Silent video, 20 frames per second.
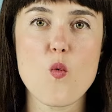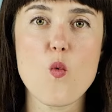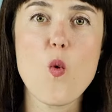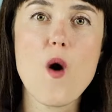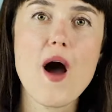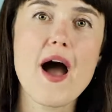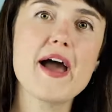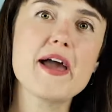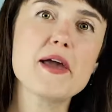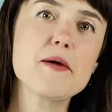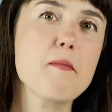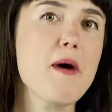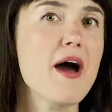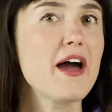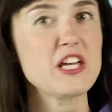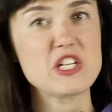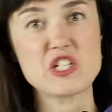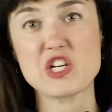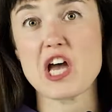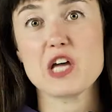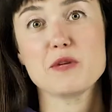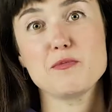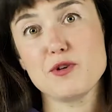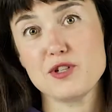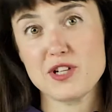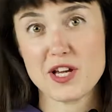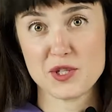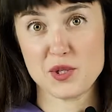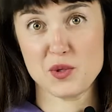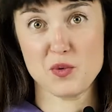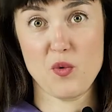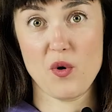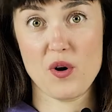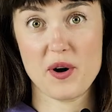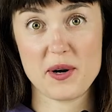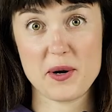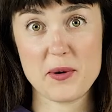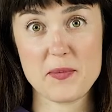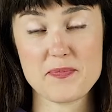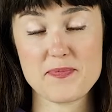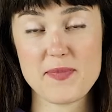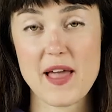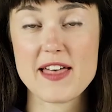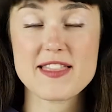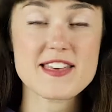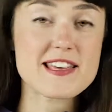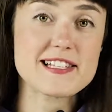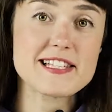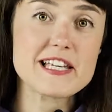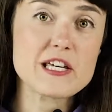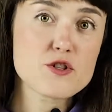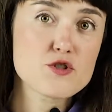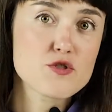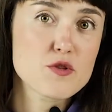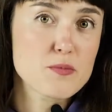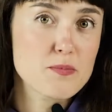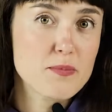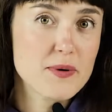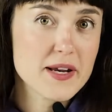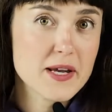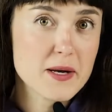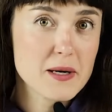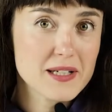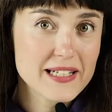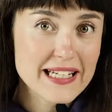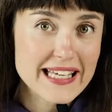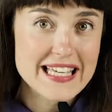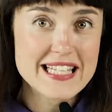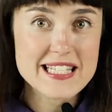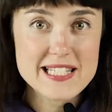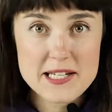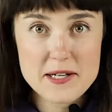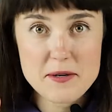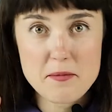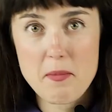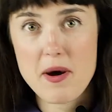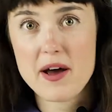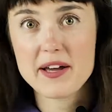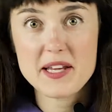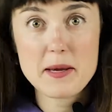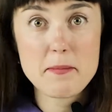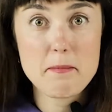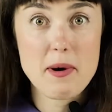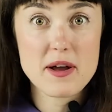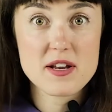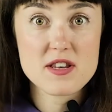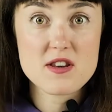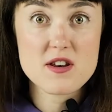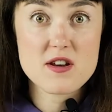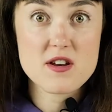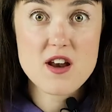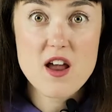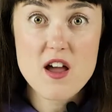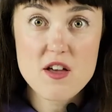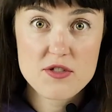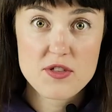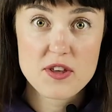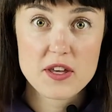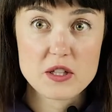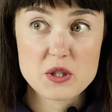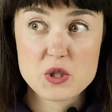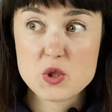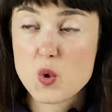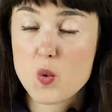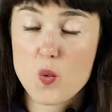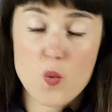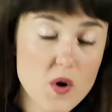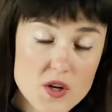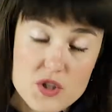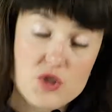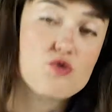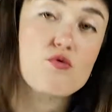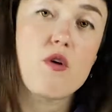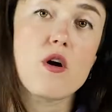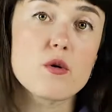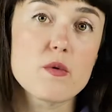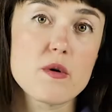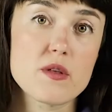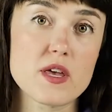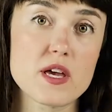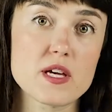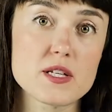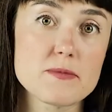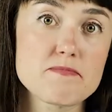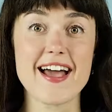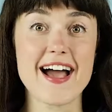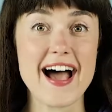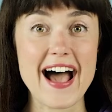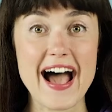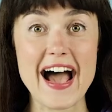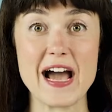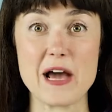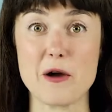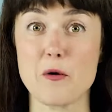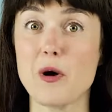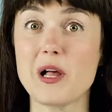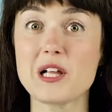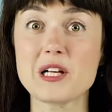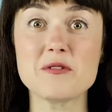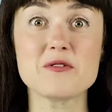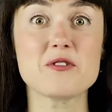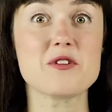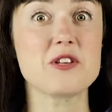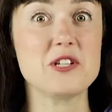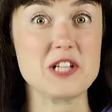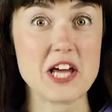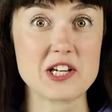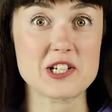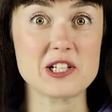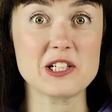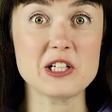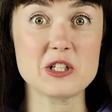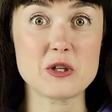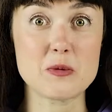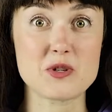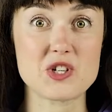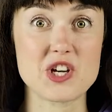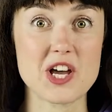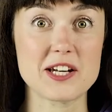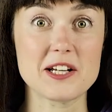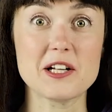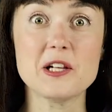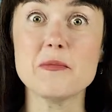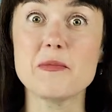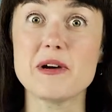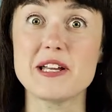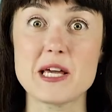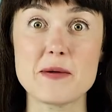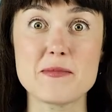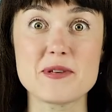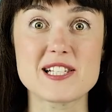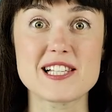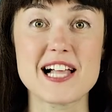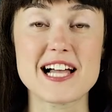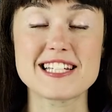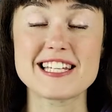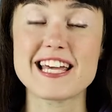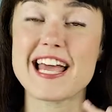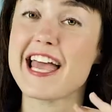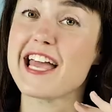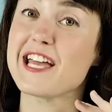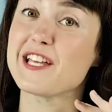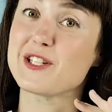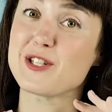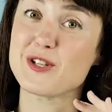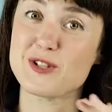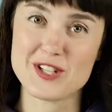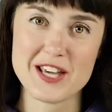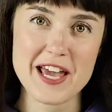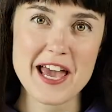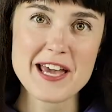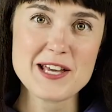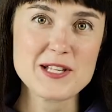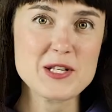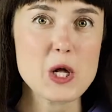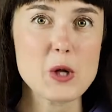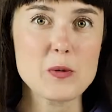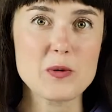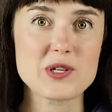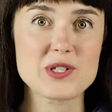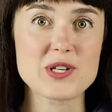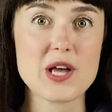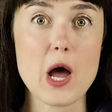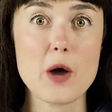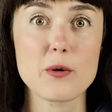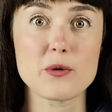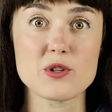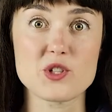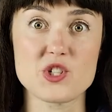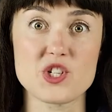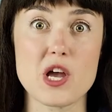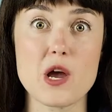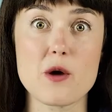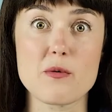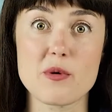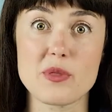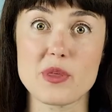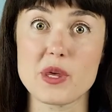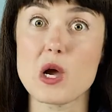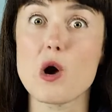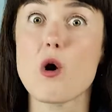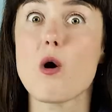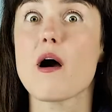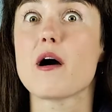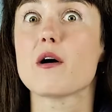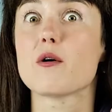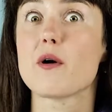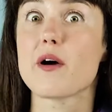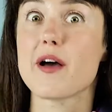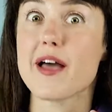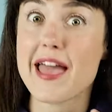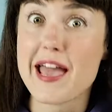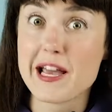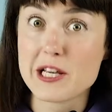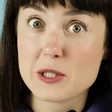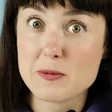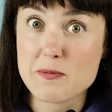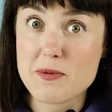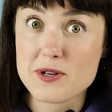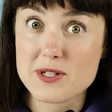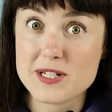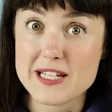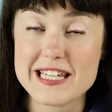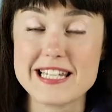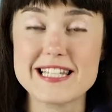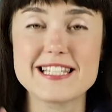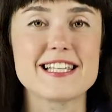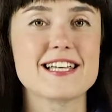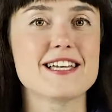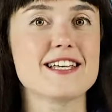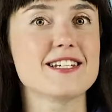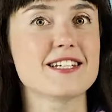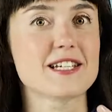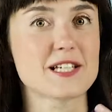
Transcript: Why my chatbot doesn't work? They say it should bring leads and money, but nothing. So what's wrong with it? Hi, welcome to the Dashly YouTube channel. My name is Lata, and today, as always, I will share with you our expertise and